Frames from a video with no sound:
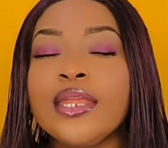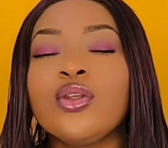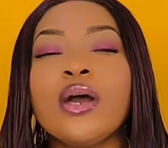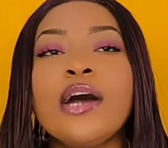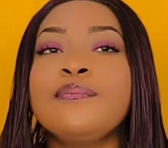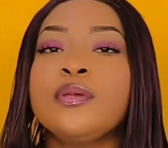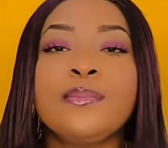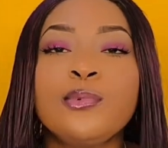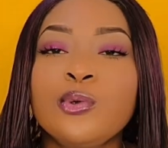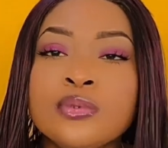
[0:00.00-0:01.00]
They don't have
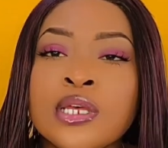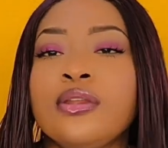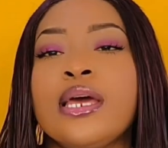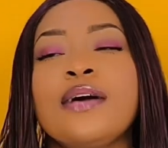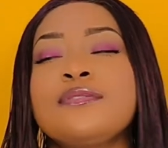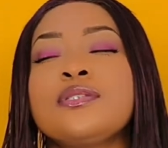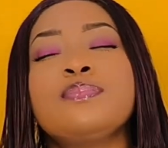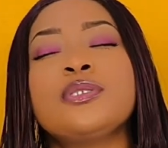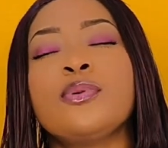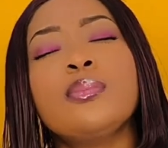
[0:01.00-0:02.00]
big boobs, they don't have
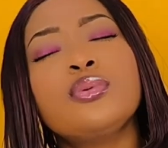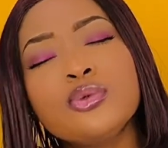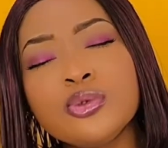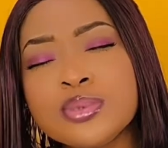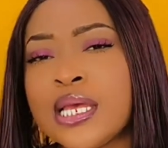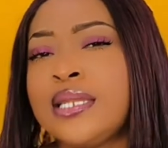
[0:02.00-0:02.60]
small boobs,